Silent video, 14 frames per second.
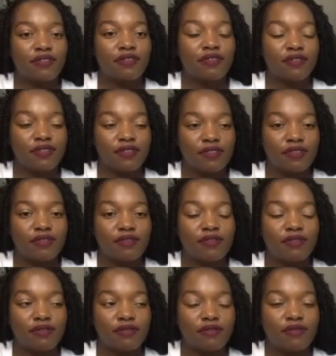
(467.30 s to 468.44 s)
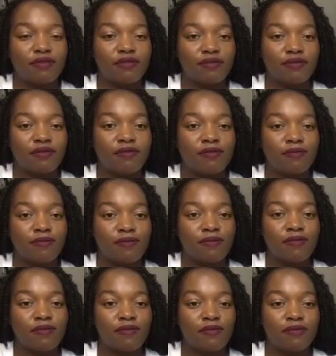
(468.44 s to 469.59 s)

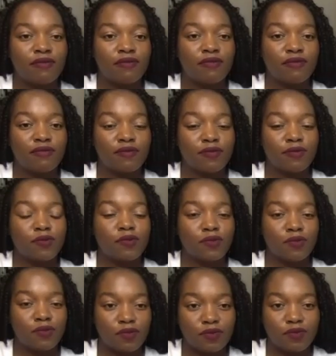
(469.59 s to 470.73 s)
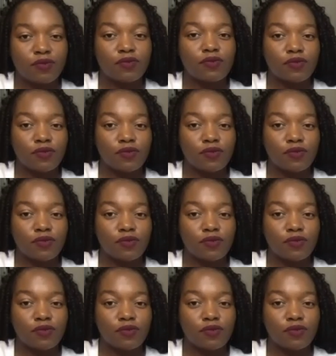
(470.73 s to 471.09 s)
[no speech]